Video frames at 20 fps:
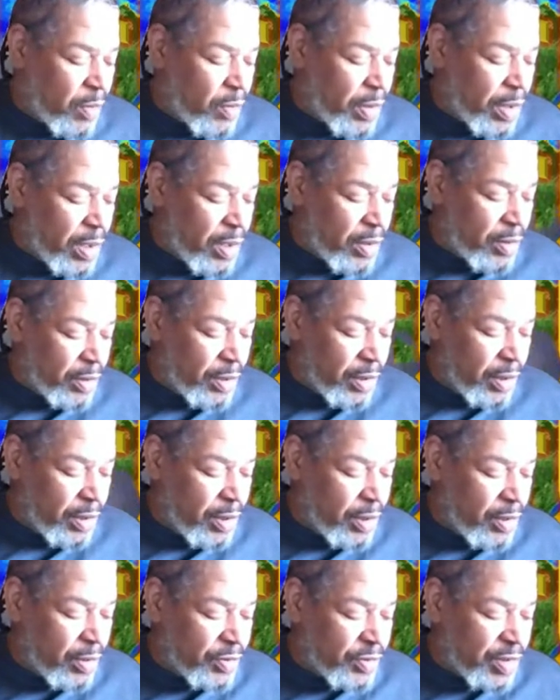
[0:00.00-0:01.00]
Well,
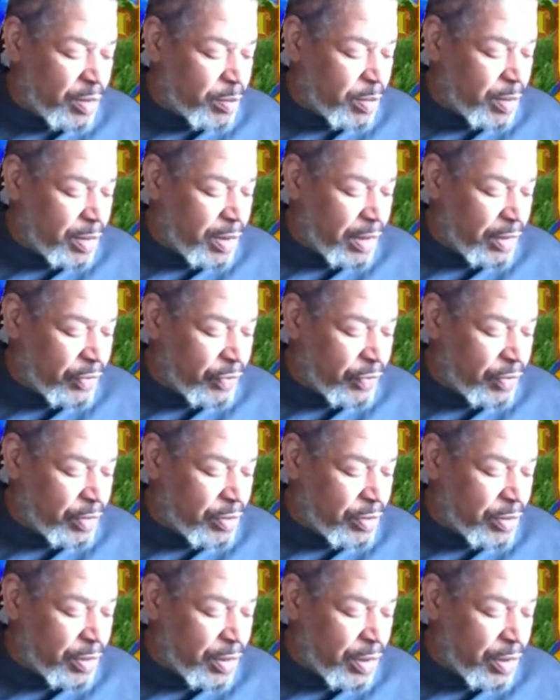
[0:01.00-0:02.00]
here's something else for
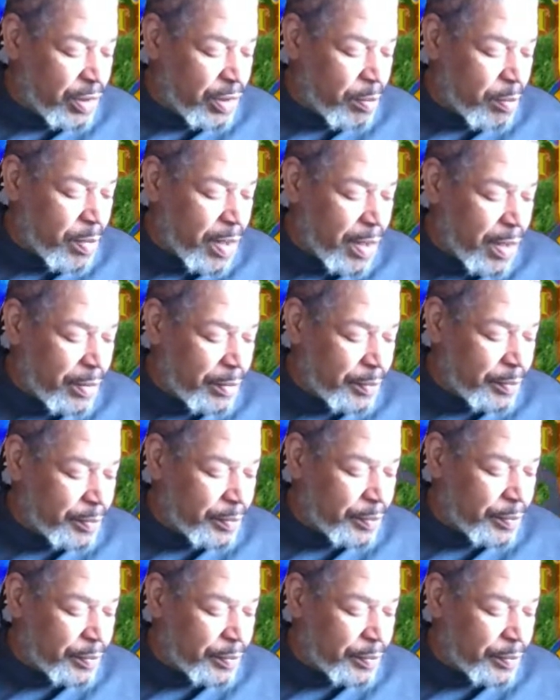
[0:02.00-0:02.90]
you to think about.